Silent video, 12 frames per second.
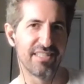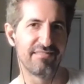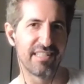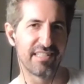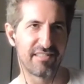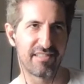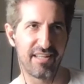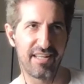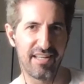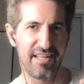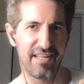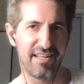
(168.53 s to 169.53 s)

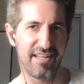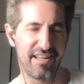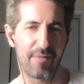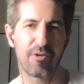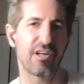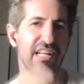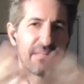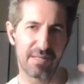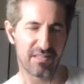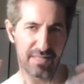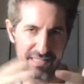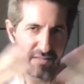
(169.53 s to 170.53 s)
that I'm calling it
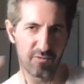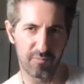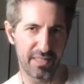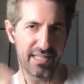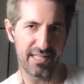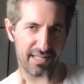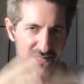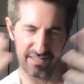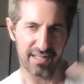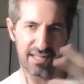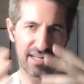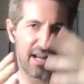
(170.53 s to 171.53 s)
puzzle, but it would be like
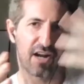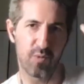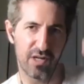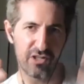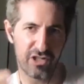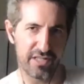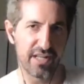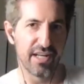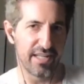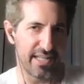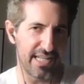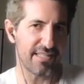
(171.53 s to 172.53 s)
a question
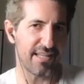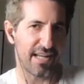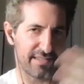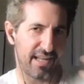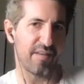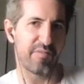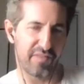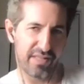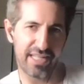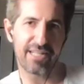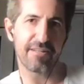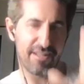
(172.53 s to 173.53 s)
is a tough
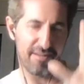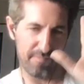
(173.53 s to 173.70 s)
thing.